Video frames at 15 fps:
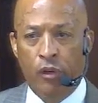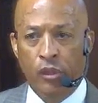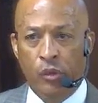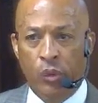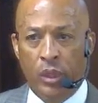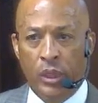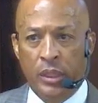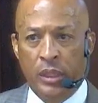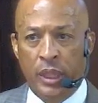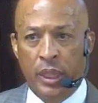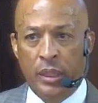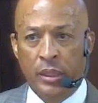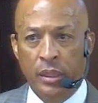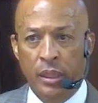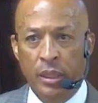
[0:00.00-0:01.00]
Verse
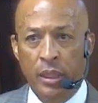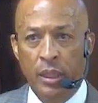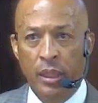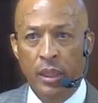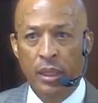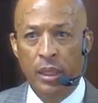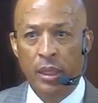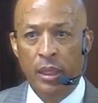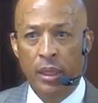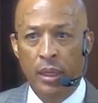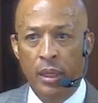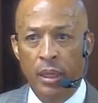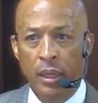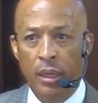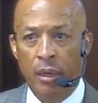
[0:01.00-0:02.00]
26.
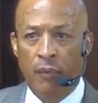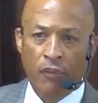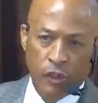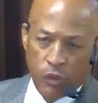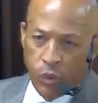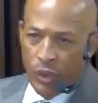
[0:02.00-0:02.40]
Uh, verse